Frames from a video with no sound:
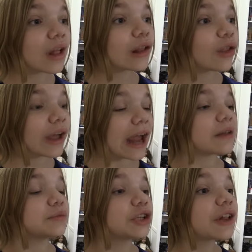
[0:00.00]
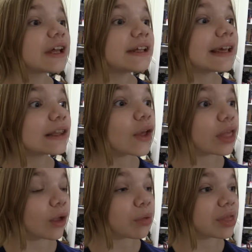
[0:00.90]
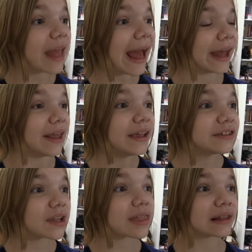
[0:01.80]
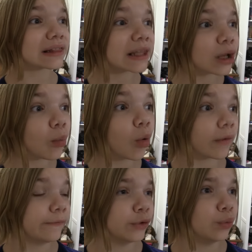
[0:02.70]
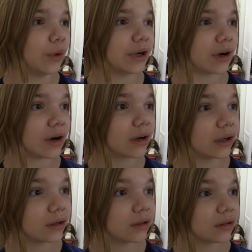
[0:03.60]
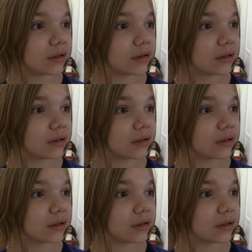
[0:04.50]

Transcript: Look at him, Jillian. He looks so sad. Just a little more food wouldn't hurt.